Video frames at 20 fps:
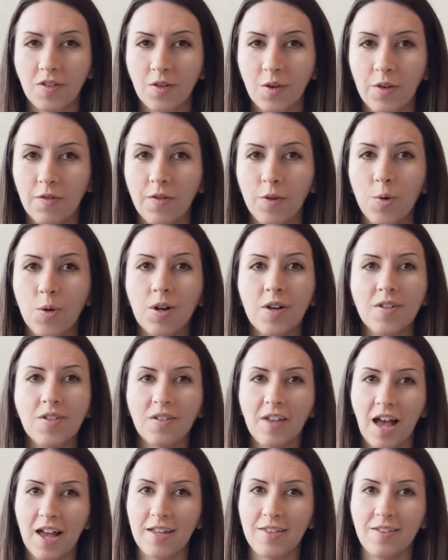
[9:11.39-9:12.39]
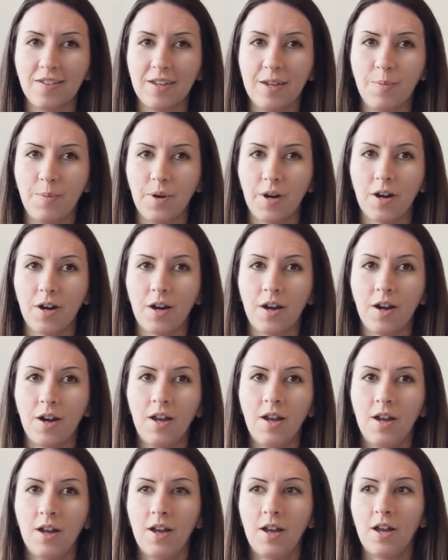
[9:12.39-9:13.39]
So if you are a side sleeper,
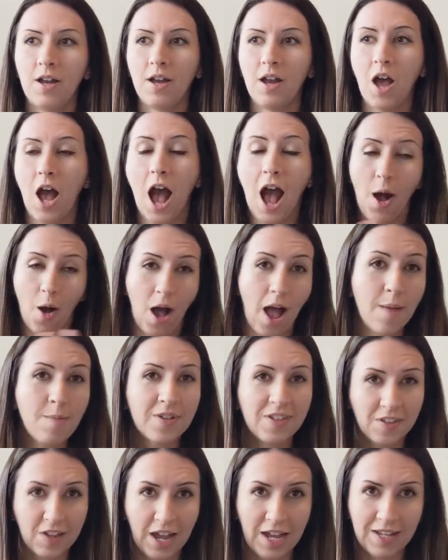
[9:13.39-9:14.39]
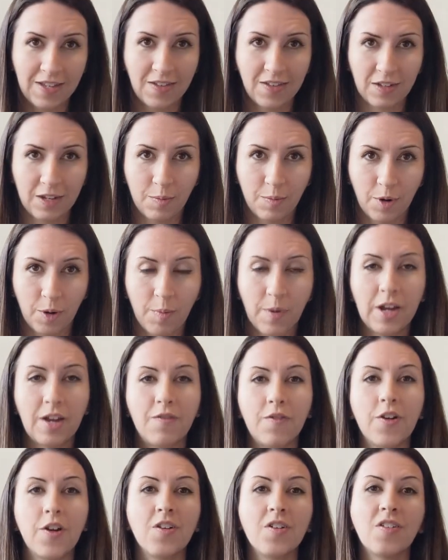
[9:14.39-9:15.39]
I'm a side sleeper, but
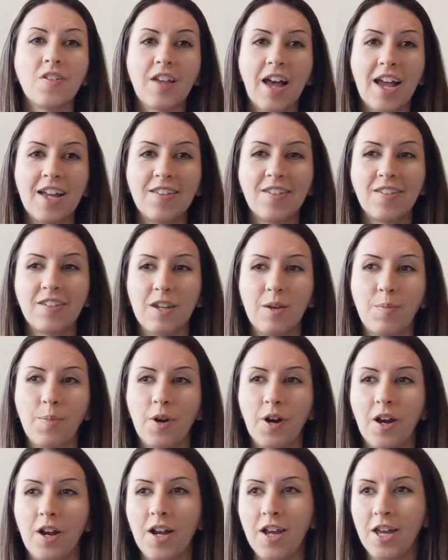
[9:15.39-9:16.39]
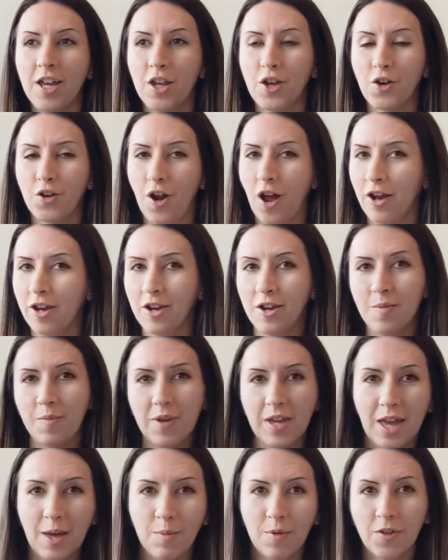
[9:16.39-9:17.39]
if you're a side sleeper, you're not going to
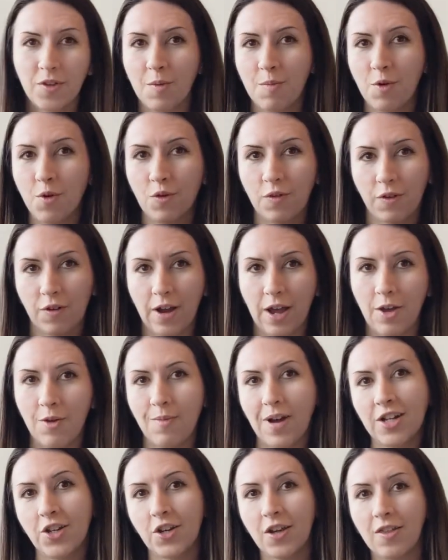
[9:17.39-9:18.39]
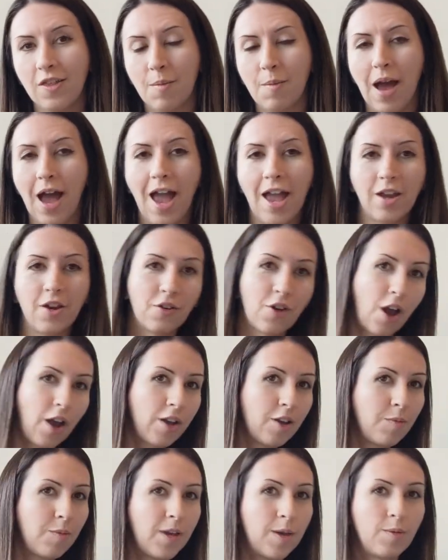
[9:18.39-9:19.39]
be able to move around much in the bag. You're
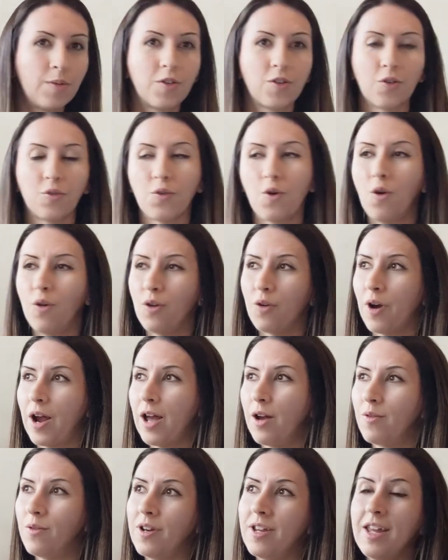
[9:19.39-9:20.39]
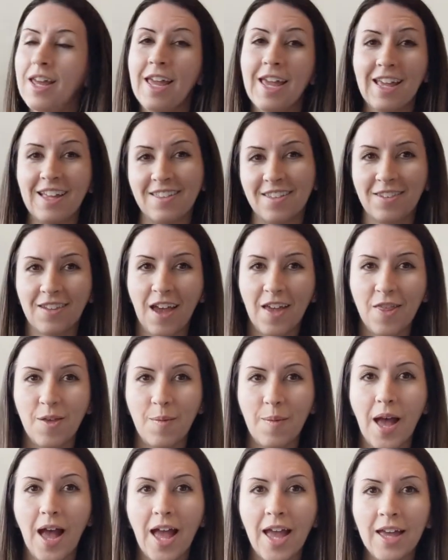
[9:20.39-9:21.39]
not going to be able to roll around inside
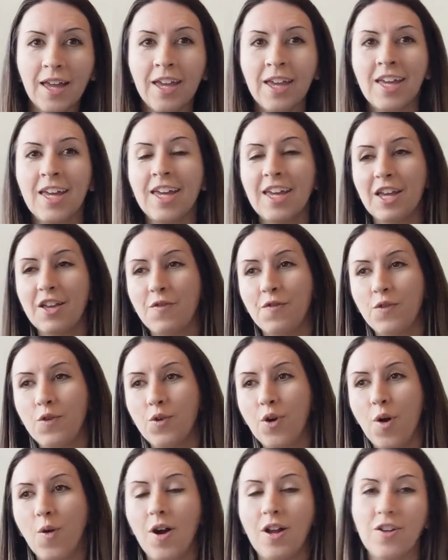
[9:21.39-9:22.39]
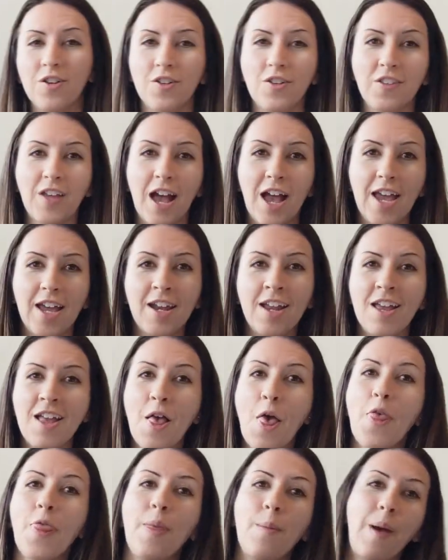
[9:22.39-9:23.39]
the bag. If you go on your side,
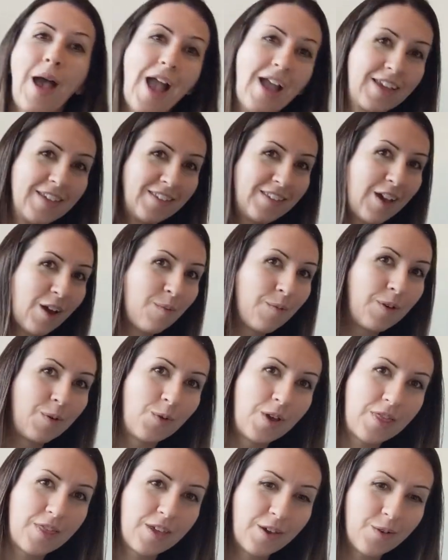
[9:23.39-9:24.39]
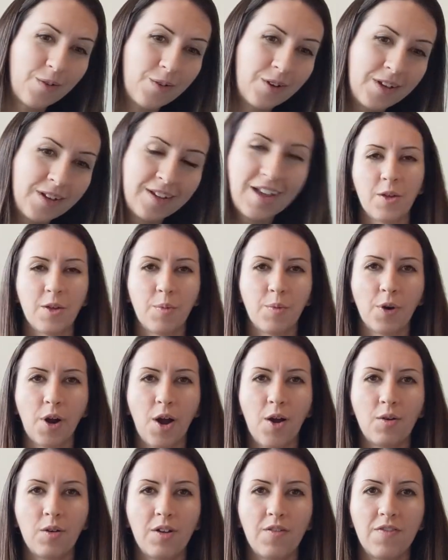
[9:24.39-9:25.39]
the bag is coming with you. The
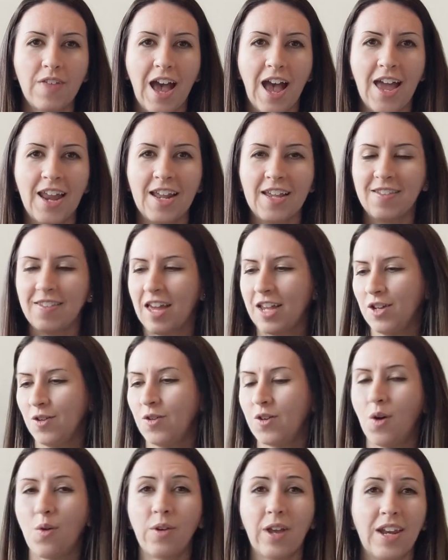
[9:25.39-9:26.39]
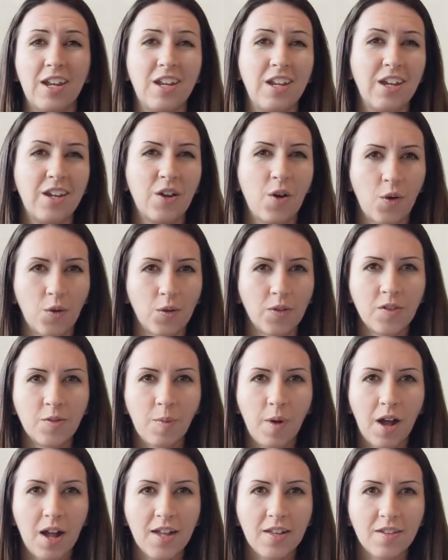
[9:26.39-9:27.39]
pro of that is that you don't get any cold
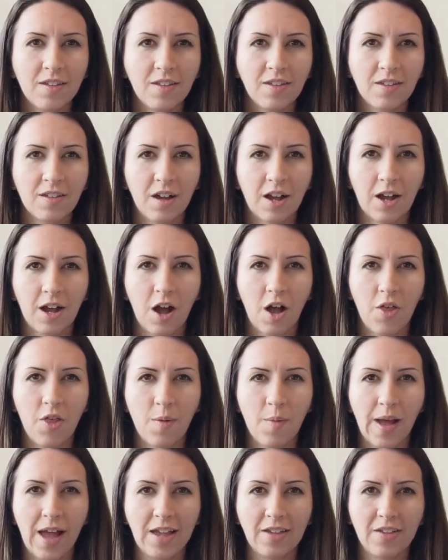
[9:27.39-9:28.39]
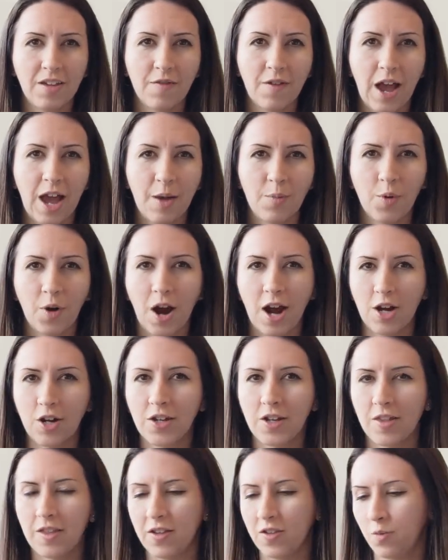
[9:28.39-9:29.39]
spots. Uh, all the bags I've had prior
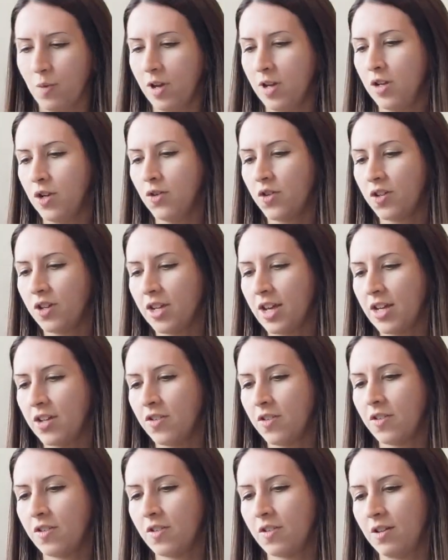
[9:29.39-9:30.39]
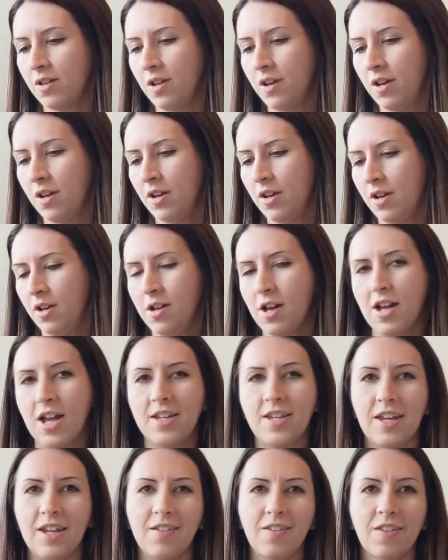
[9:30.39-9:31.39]
to this one, usually I just
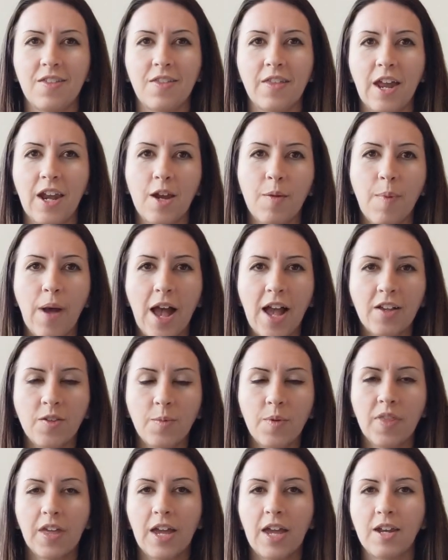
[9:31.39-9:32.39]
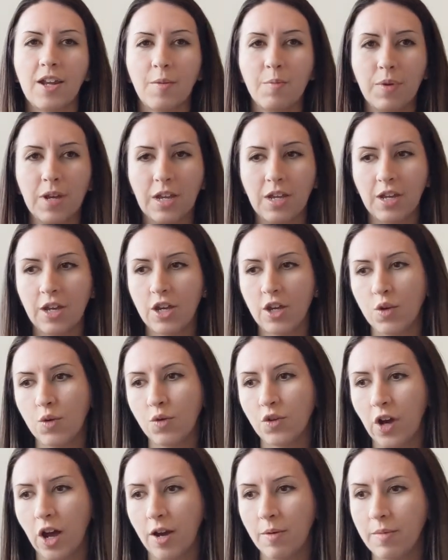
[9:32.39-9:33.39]
I take synthetic bags, but they end up being
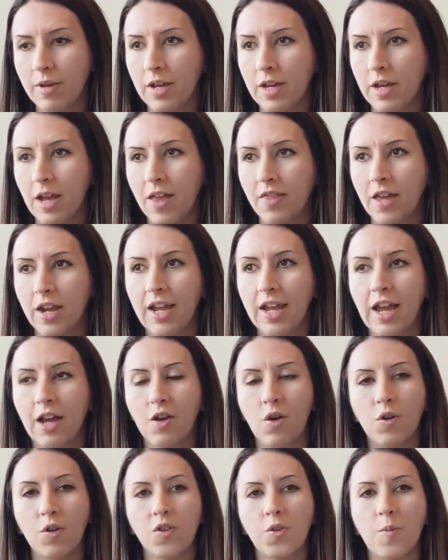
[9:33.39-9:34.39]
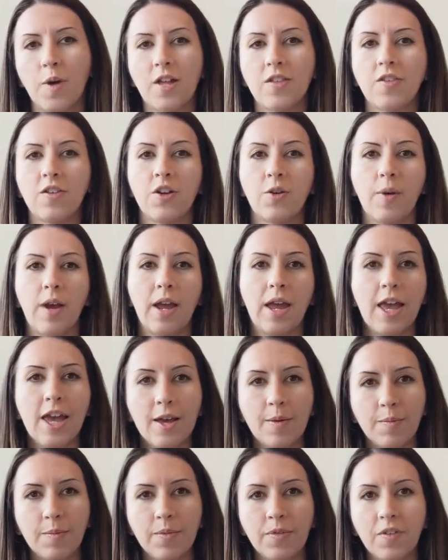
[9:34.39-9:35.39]
huge on me, and then I get cold spots near my
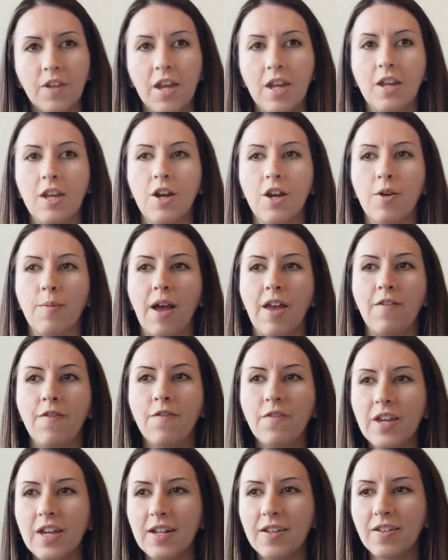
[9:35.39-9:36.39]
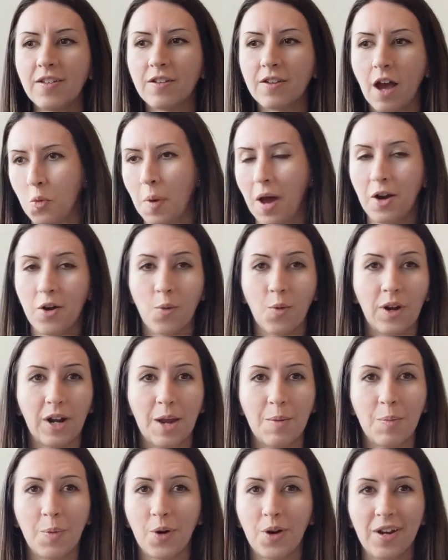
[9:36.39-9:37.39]
hips and near my feet. No matter what
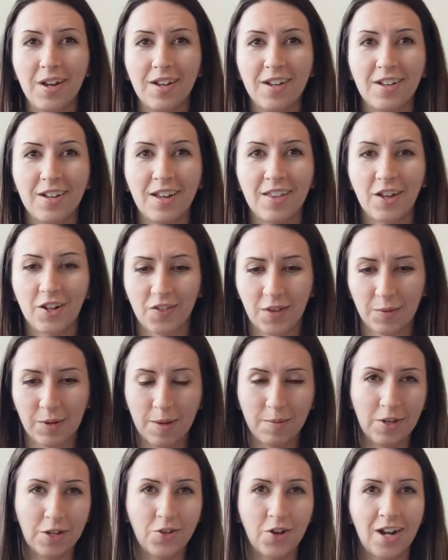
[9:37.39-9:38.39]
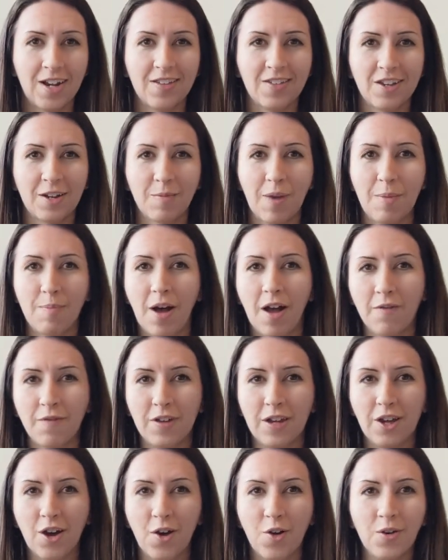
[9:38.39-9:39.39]
I put in there, sometimes I try to stick my
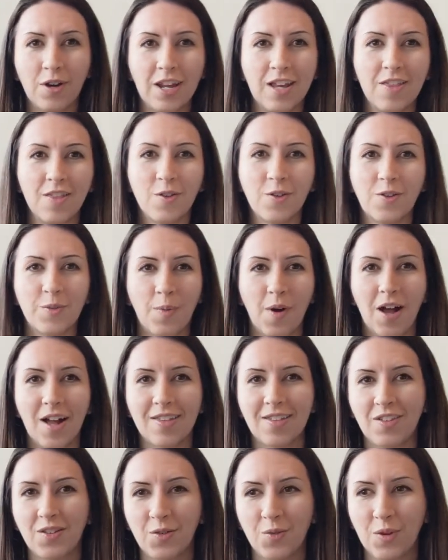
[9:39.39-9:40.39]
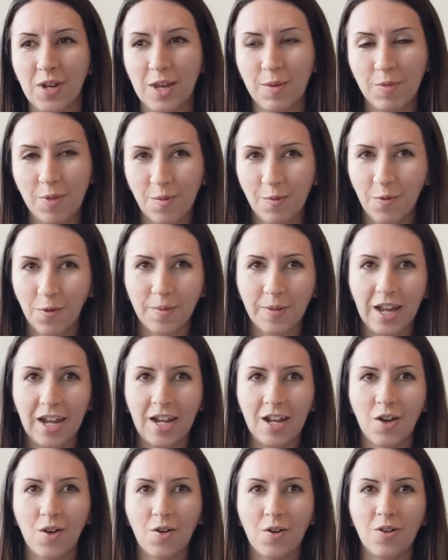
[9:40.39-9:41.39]
puffy coat in those spots to keep them from
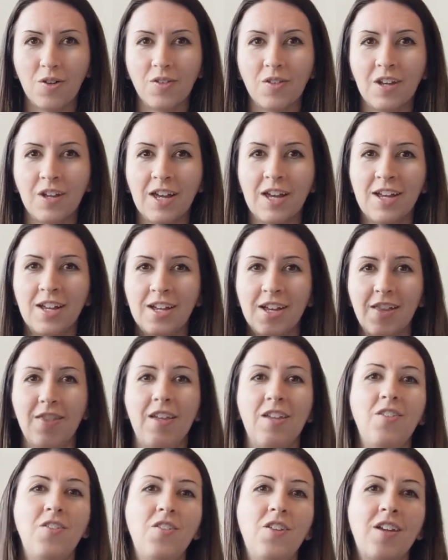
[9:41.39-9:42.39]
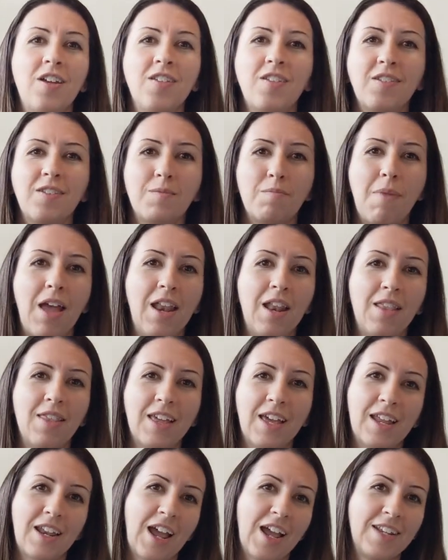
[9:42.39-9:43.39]
getting cold. This just meant
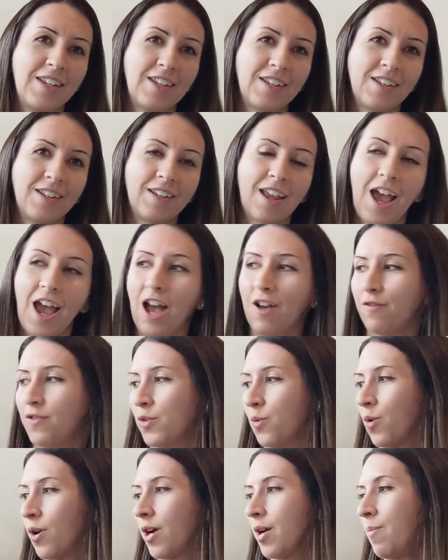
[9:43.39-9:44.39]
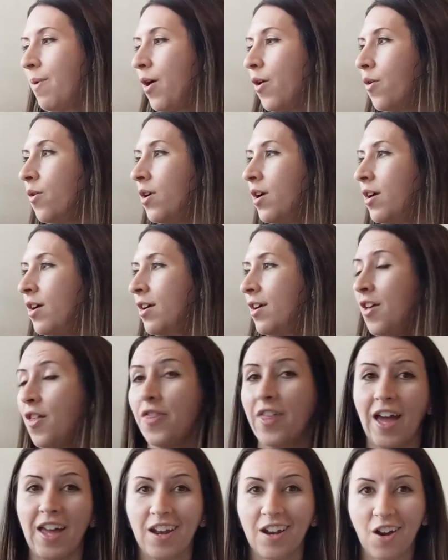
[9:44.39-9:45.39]
that I didn't have to worry about
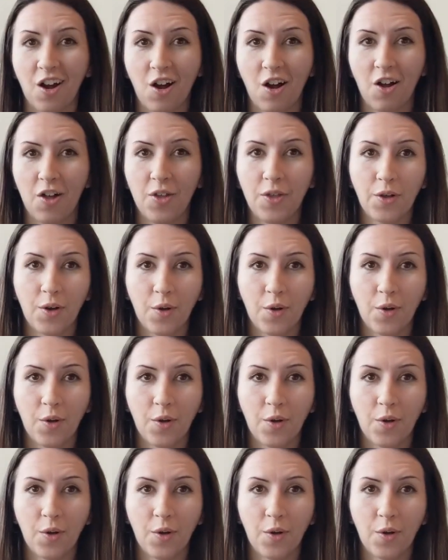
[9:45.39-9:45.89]
that at all.